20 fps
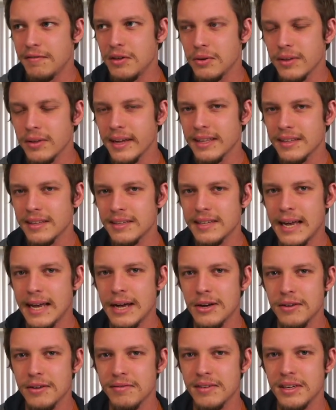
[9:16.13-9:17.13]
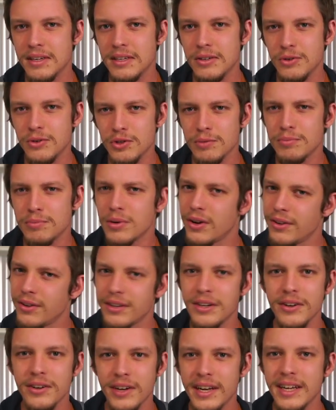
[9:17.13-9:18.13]
if you like the sound of it, you should
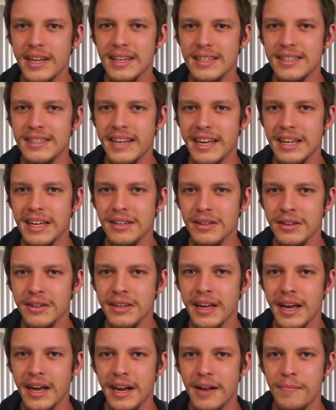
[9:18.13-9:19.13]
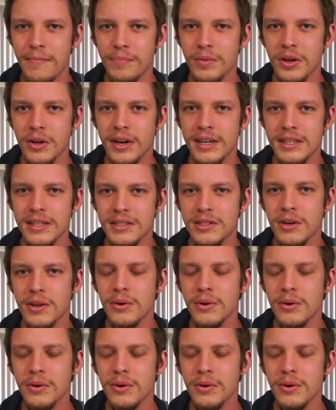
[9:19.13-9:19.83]
probably go ahead and take a look at it, right?